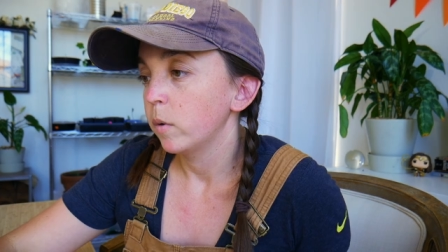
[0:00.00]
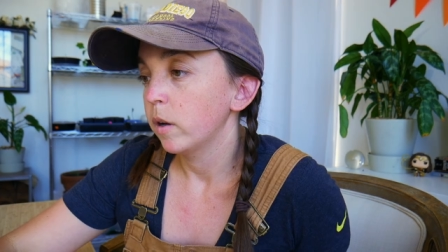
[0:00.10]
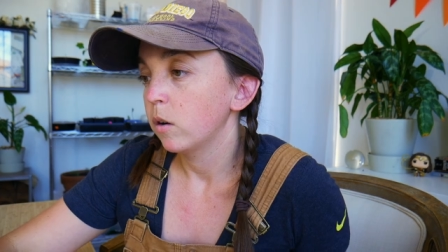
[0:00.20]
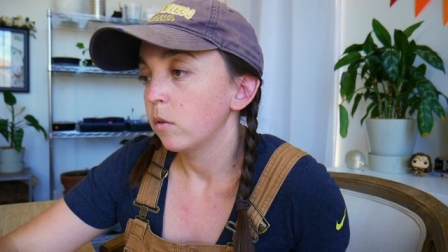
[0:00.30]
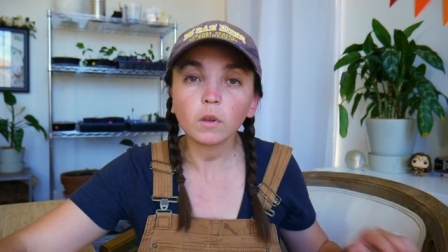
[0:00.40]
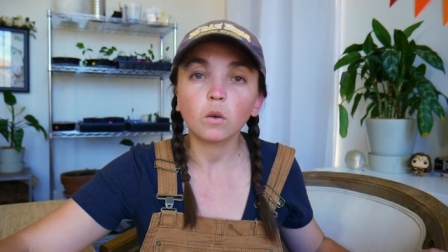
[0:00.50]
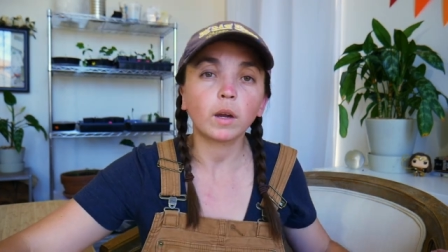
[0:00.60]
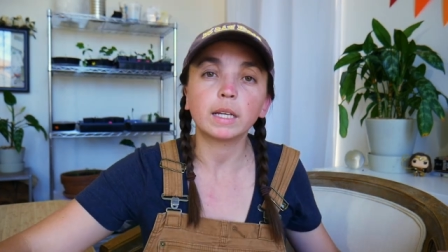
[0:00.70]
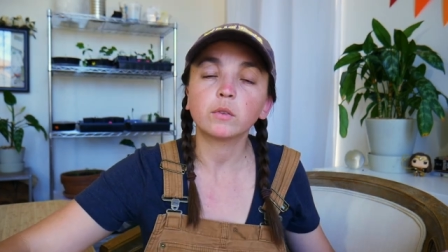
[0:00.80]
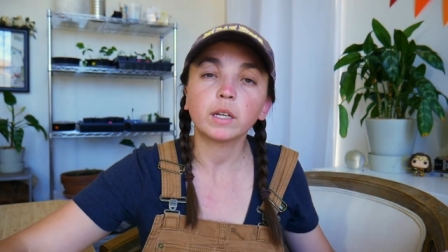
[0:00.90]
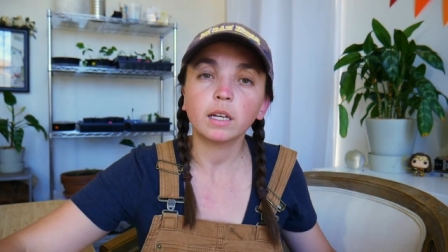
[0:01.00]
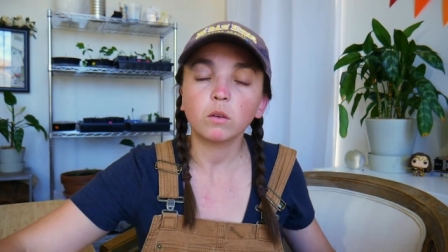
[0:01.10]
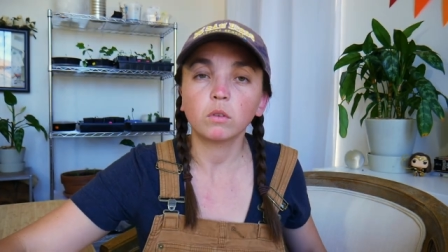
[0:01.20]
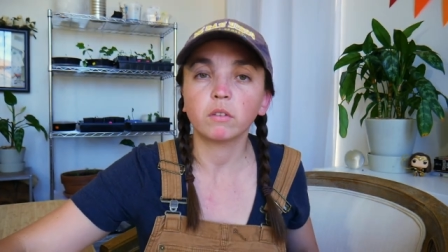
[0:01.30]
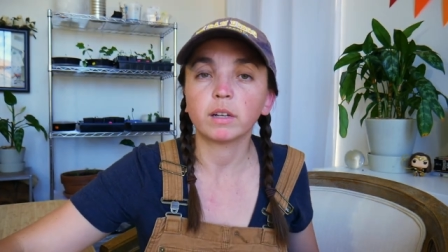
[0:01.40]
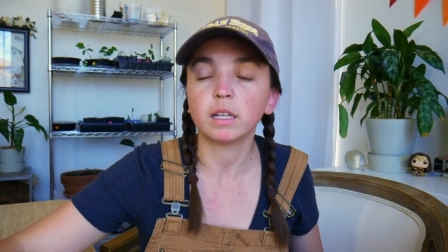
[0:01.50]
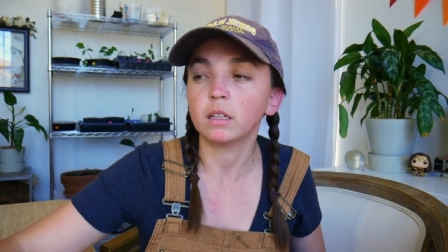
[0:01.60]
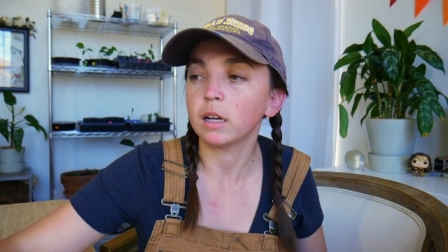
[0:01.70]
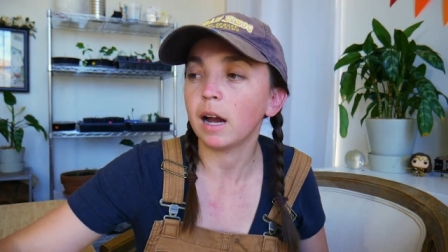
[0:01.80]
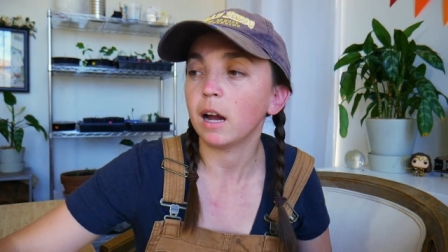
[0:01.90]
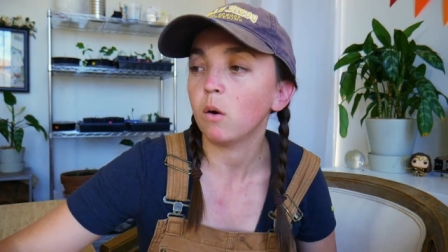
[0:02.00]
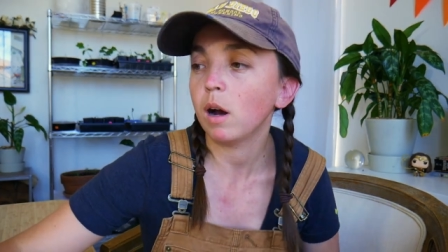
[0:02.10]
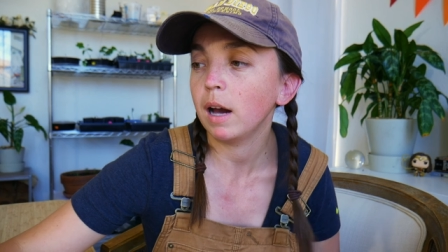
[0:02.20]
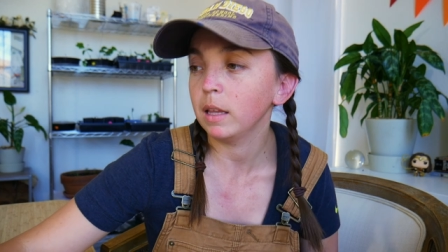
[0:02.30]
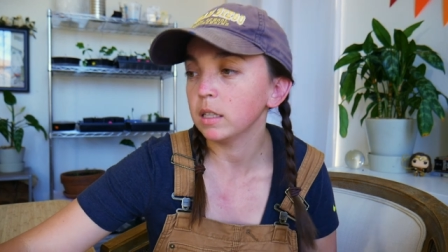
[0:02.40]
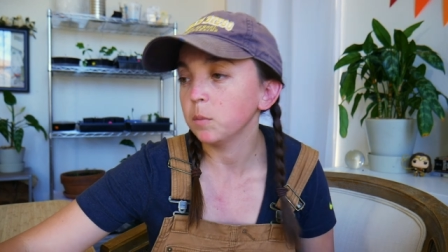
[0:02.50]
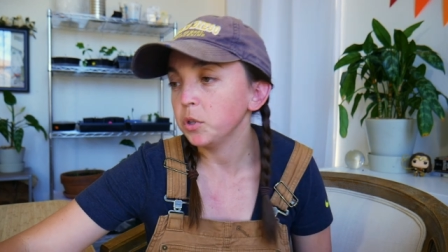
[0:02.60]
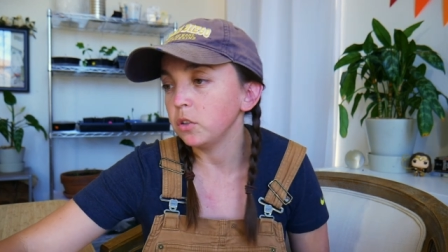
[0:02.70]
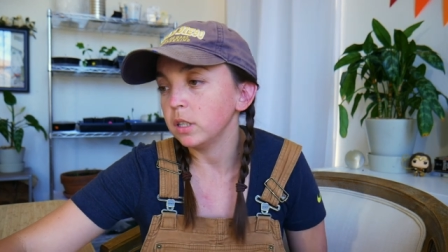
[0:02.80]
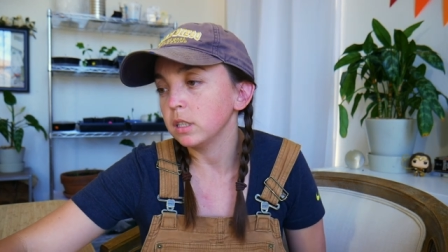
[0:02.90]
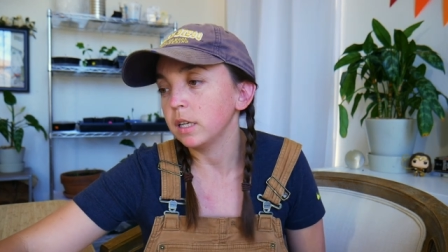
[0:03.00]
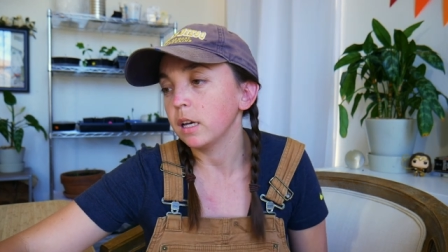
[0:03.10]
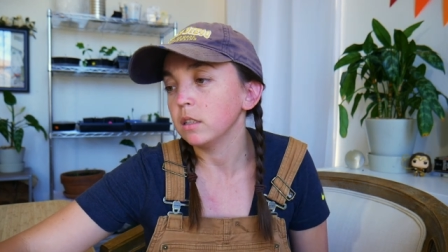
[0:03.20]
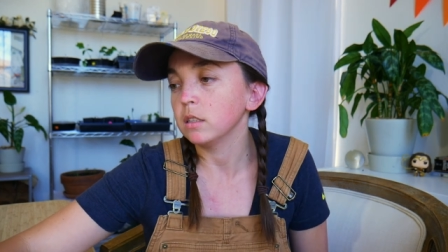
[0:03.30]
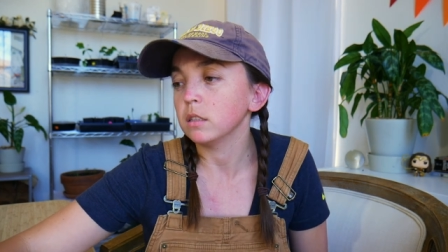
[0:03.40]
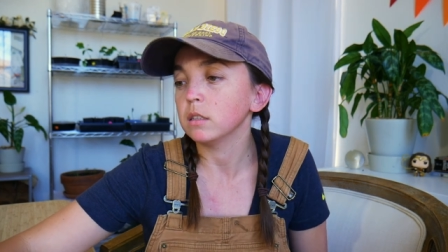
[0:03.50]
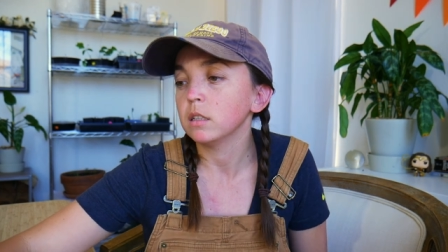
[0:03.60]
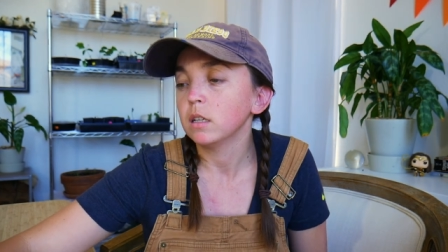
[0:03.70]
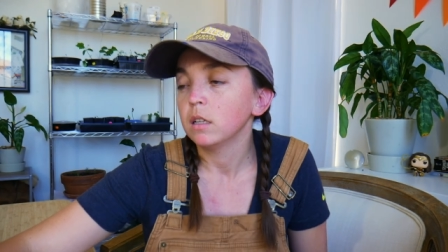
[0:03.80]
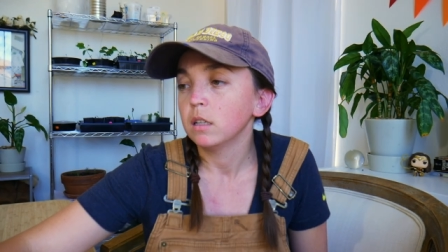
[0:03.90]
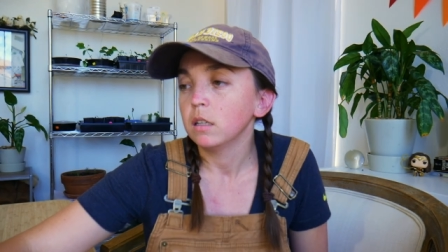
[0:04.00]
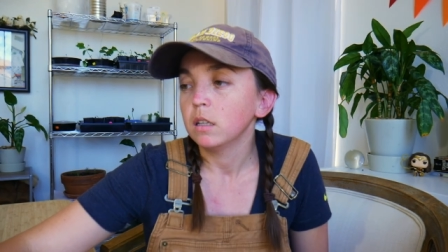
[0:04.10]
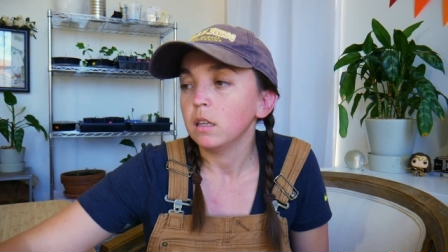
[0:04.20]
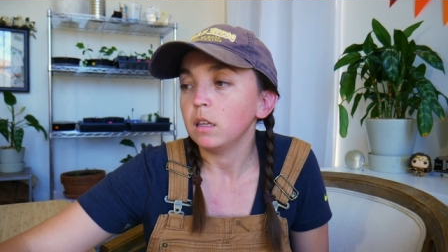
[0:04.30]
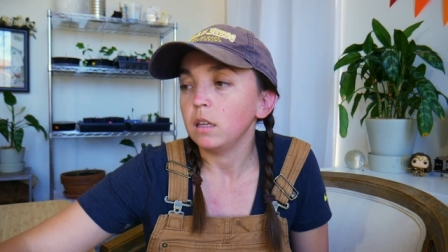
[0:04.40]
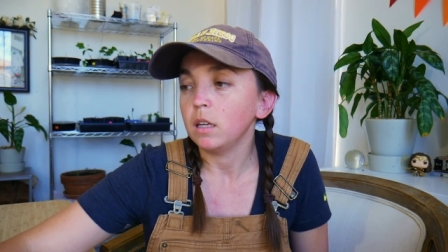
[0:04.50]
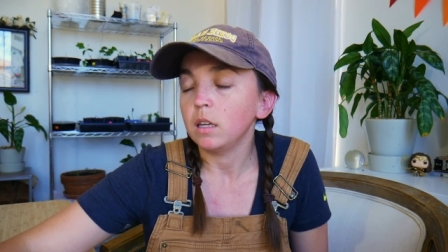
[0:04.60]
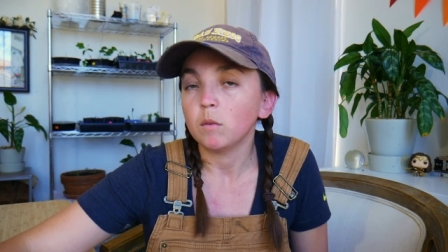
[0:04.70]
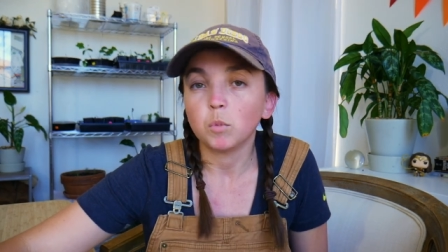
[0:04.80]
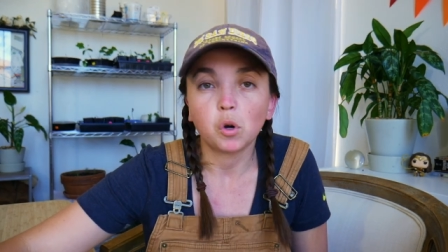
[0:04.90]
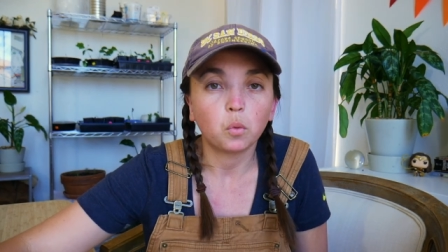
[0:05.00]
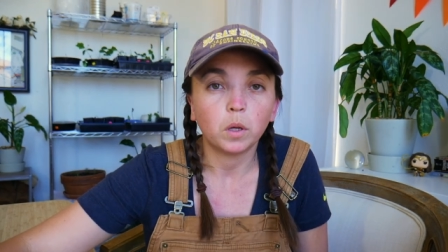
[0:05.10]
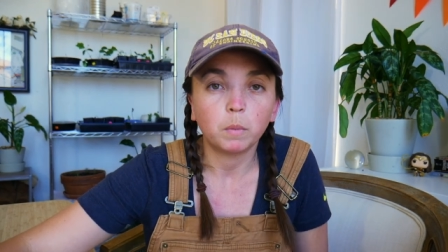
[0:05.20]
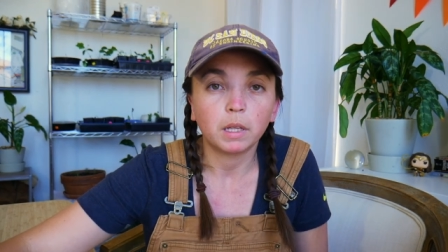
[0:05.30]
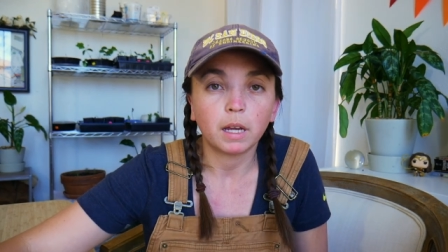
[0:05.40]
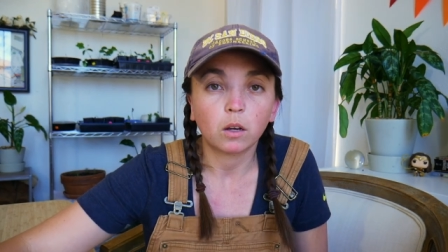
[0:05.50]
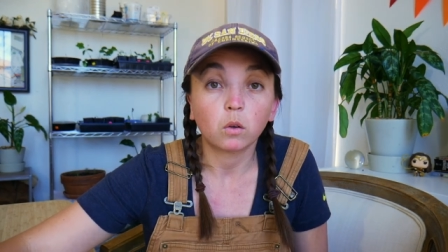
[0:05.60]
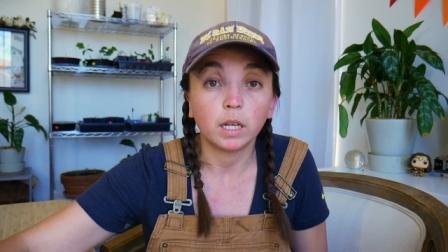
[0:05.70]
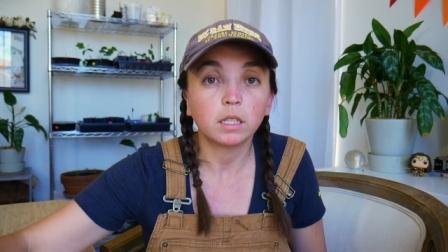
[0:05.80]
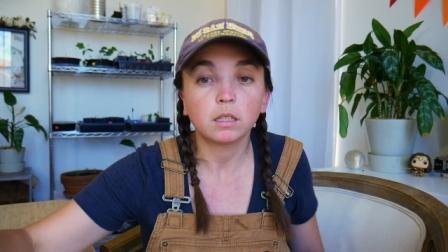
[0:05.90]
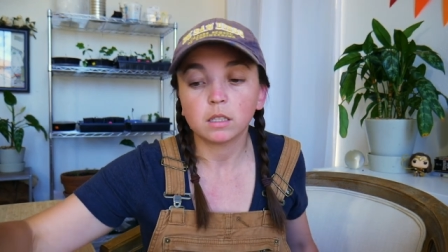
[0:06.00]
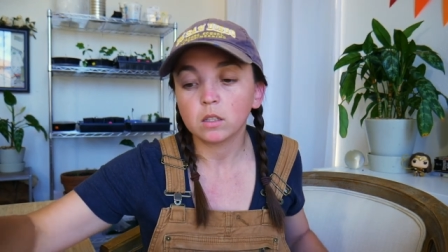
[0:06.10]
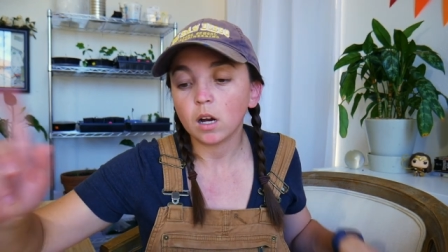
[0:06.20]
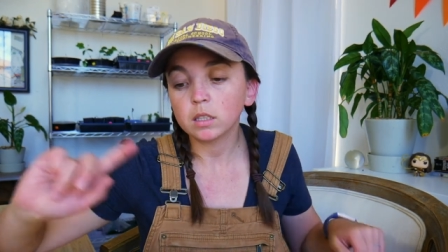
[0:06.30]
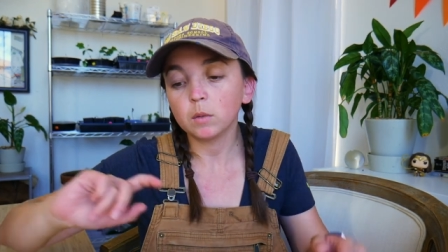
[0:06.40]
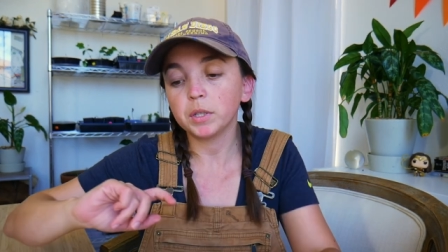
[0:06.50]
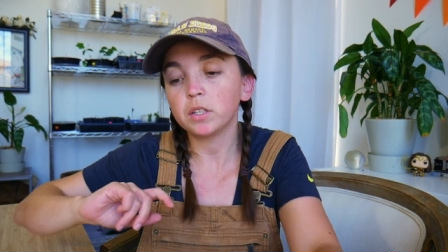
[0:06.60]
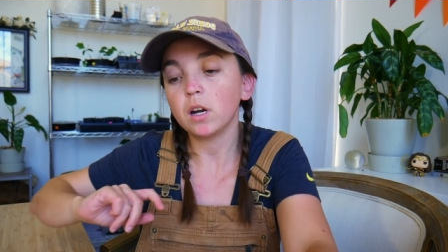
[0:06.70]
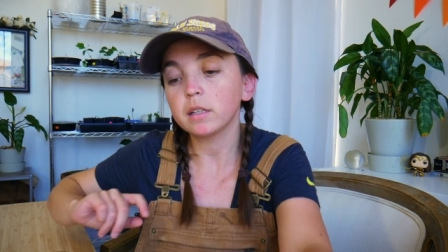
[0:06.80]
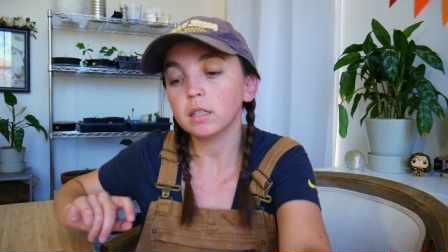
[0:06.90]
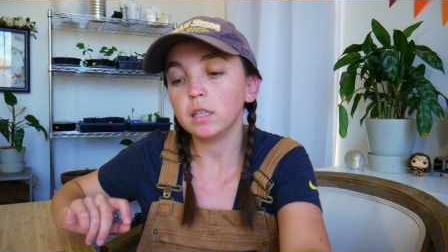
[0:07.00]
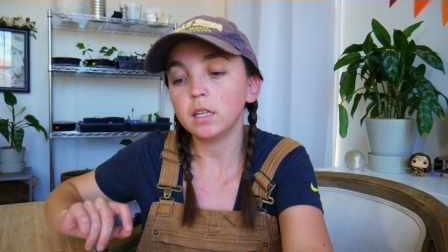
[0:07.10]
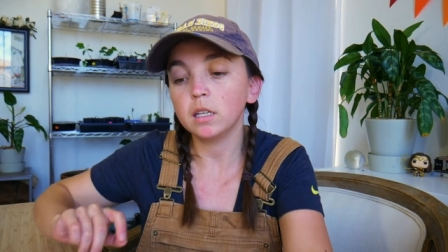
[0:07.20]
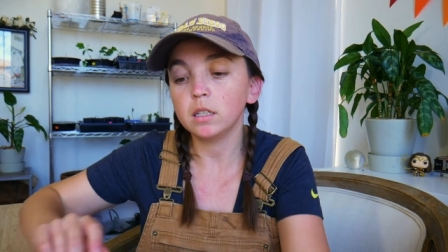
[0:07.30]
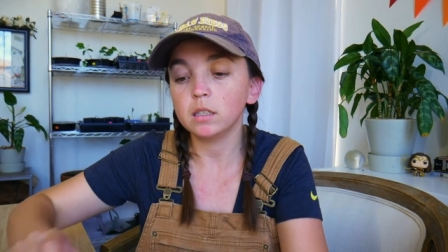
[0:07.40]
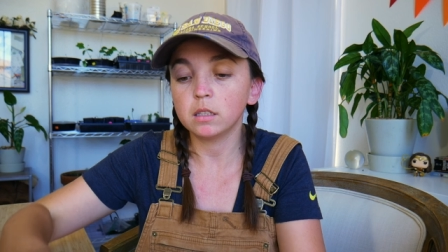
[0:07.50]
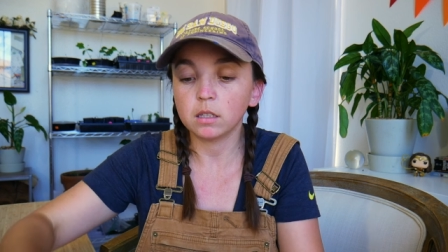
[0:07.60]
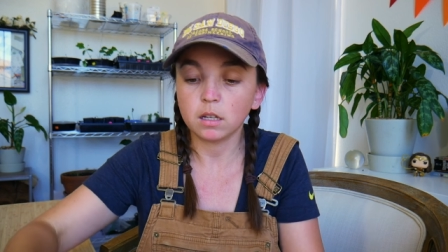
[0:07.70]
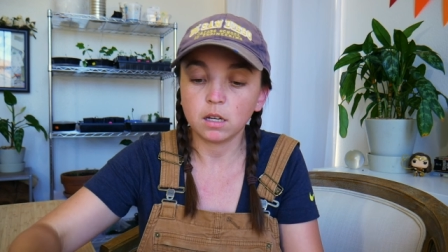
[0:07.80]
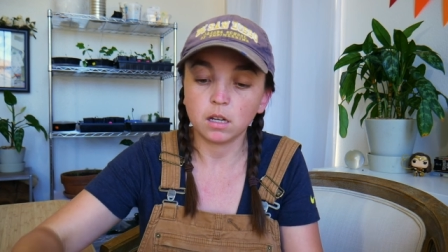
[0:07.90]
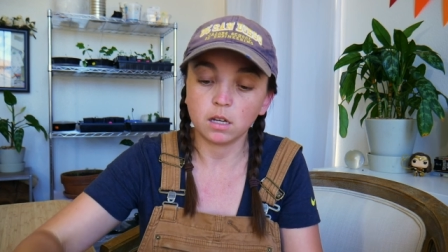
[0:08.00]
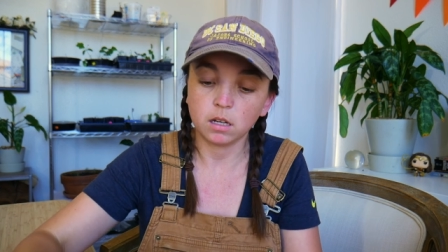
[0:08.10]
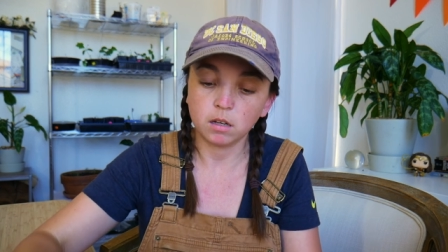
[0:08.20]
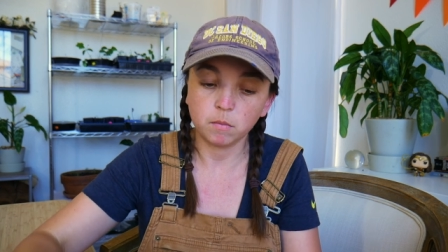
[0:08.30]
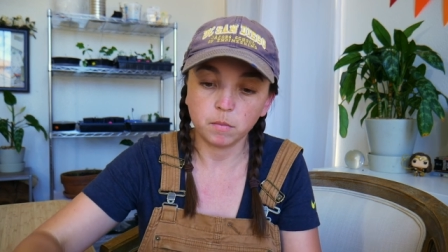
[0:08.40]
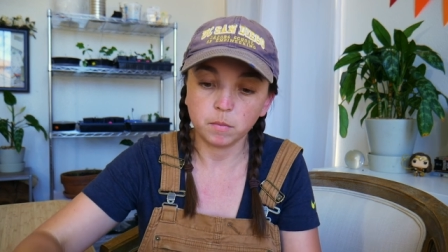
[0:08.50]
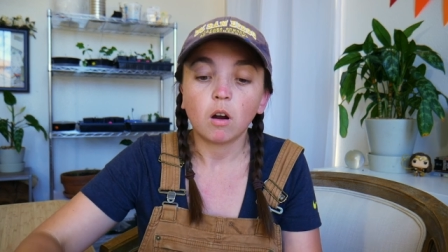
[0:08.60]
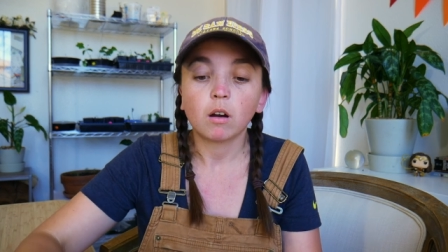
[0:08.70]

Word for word: we go. Okay, so I can't really find how high the temperature needs to get until the milkweed plant creates this toxin, but the toxin is uh, um,